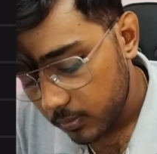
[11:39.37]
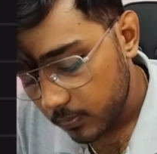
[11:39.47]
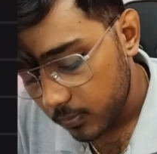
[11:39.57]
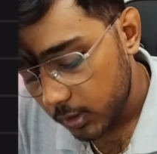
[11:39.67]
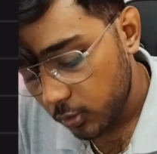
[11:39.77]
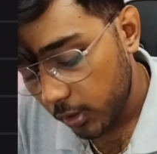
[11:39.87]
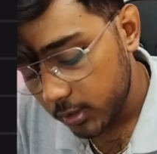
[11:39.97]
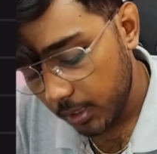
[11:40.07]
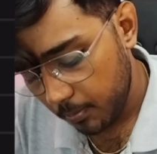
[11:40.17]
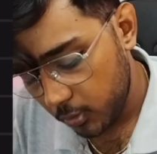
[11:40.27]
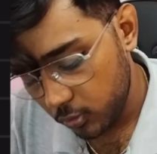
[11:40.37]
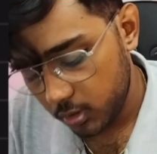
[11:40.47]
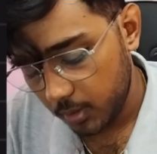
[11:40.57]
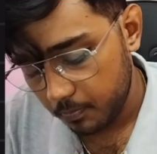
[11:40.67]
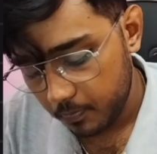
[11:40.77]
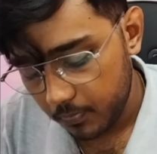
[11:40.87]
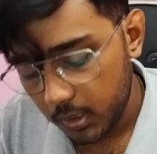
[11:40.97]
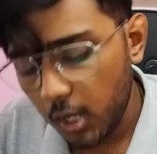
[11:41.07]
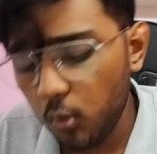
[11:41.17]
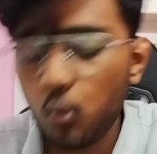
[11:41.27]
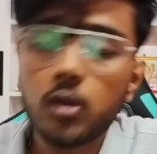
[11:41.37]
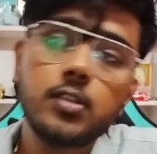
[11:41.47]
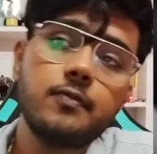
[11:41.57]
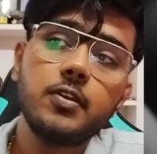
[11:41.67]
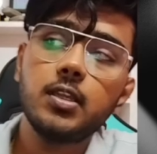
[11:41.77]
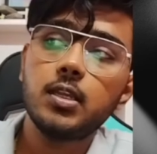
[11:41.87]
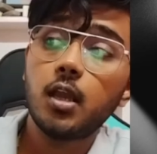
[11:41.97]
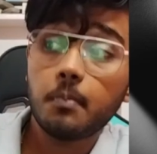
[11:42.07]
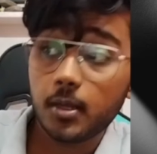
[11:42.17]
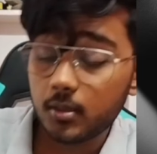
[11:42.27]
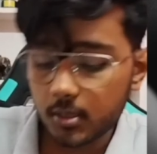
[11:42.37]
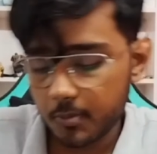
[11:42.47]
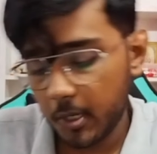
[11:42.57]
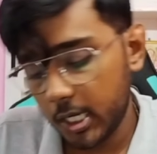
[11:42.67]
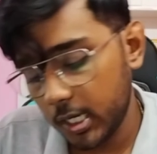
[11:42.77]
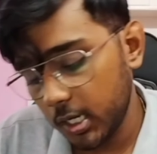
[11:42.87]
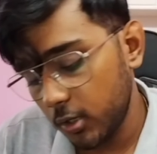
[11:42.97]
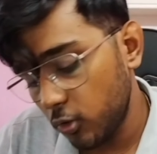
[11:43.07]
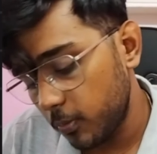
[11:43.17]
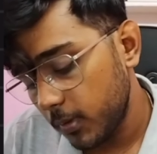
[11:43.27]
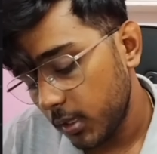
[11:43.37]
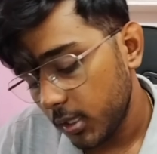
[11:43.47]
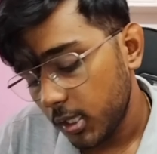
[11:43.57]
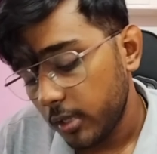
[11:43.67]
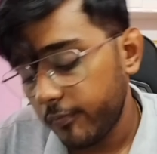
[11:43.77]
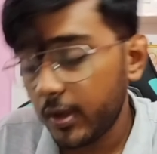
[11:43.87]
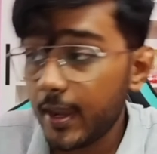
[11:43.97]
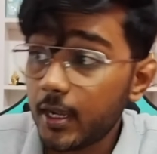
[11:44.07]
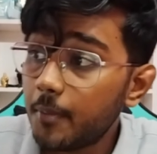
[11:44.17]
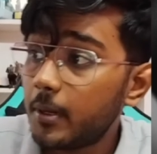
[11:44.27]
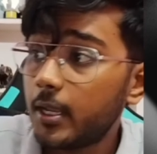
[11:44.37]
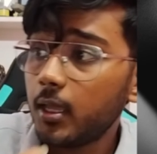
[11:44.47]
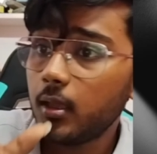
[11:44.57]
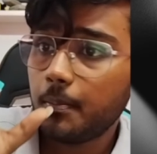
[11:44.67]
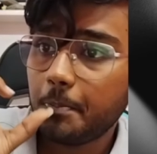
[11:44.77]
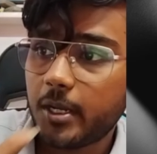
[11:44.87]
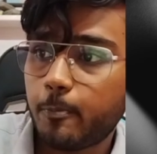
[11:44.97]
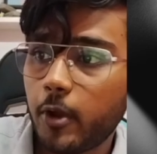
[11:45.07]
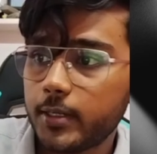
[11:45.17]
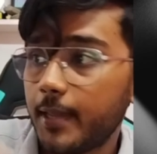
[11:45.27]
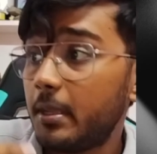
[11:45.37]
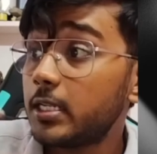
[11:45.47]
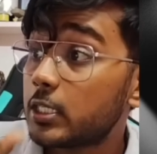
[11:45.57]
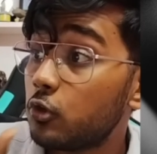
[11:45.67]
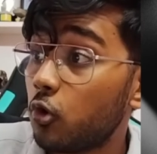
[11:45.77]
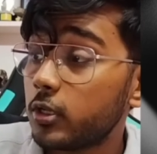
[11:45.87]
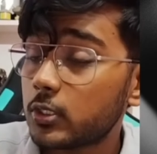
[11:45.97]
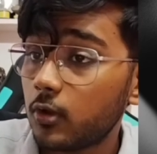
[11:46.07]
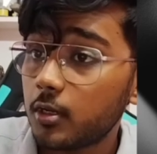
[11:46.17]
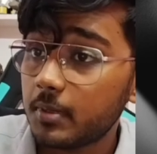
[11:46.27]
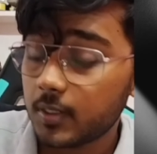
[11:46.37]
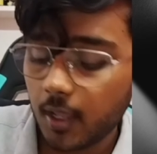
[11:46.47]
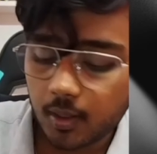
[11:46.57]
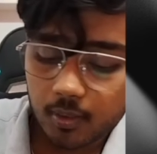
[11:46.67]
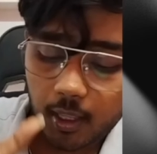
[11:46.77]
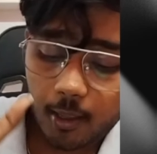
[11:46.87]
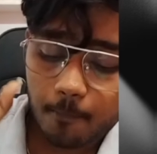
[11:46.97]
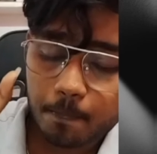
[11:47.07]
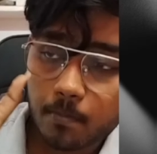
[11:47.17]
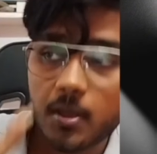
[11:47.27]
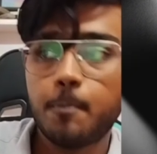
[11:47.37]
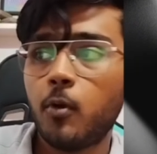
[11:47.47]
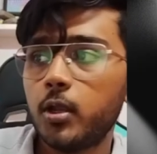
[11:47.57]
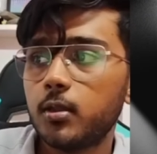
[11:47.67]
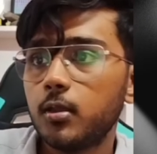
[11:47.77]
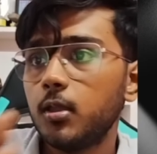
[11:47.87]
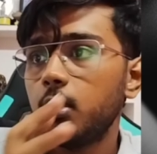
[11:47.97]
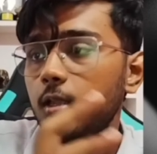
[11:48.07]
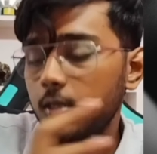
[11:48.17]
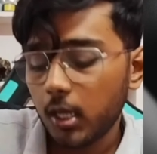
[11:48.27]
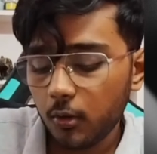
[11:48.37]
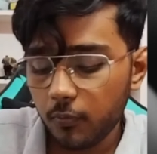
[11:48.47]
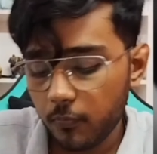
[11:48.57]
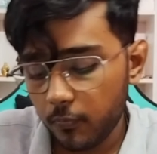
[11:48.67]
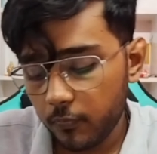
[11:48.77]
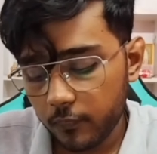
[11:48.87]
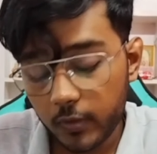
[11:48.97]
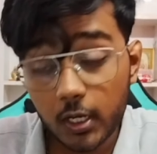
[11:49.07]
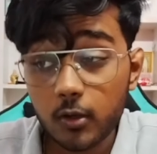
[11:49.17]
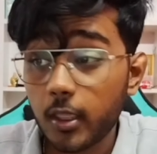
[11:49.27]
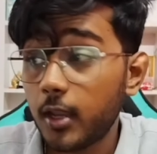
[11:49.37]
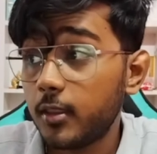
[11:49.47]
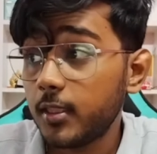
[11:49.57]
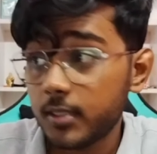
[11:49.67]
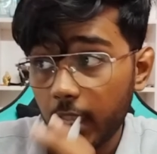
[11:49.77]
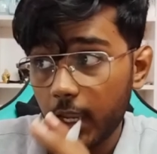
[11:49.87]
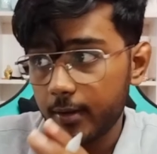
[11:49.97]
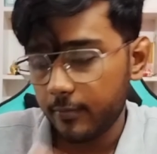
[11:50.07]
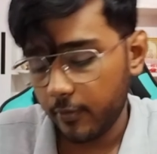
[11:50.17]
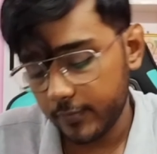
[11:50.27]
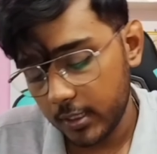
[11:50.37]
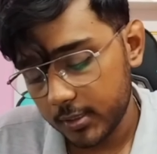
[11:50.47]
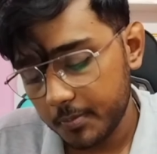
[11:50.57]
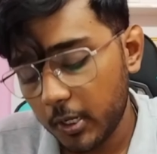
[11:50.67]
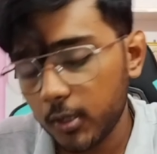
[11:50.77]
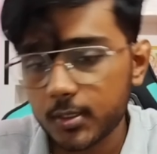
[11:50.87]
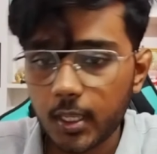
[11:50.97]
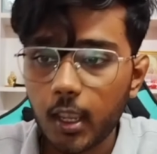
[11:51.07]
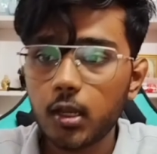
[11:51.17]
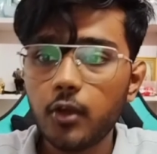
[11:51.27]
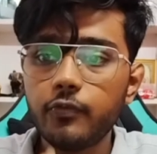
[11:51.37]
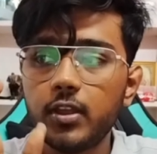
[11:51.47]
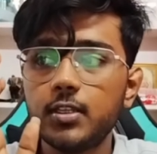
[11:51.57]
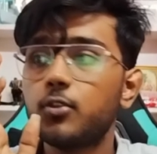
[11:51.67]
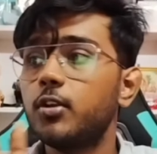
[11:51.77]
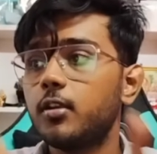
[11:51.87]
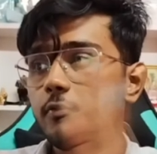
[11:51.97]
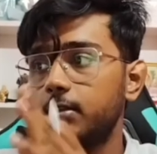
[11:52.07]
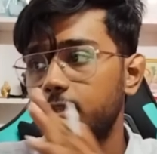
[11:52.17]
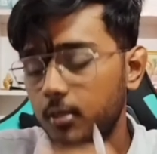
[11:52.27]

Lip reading: It's going to jump 2 steps. Now once we complete this particular loop, we'll end up in a midpoint. I mean slow is going to be stay in the midpoint. Now we need to get the second half of the list, because second half we are just going to reverse it.